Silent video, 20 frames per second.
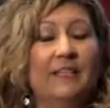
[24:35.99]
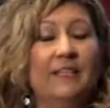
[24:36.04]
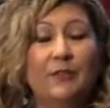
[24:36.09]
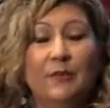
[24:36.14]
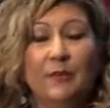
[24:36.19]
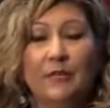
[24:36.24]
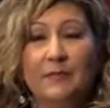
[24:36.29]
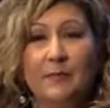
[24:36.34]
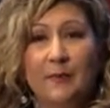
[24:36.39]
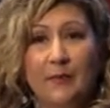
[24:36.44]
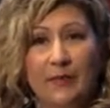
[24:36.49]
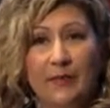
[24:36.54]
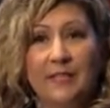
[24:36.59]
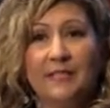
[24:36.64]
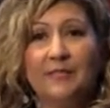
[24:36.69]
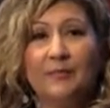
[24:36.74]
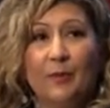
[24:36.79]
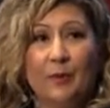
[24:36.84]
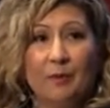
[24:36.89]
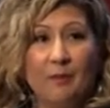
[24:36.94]
to
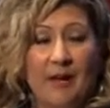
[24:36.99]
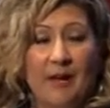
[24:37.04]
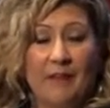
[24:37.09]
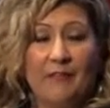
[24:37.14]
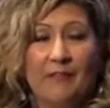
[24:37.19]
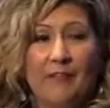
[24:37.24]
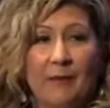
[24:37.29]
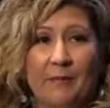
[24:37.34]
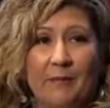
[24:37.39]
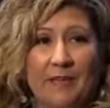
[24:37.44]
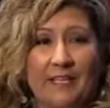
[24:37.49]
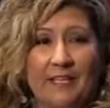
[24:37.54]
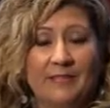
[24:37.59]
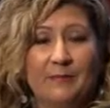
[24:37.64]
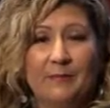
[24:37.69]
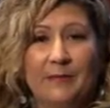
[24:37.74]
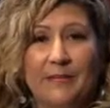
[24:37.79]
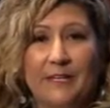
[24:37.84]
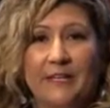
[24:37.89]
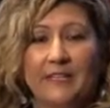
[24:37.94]
experience what my family
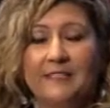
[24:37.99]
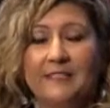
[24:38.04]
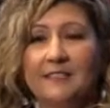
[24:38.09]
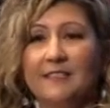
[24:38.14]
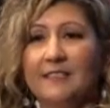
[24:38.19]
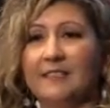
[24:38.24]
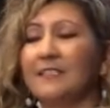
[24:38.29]
experienced.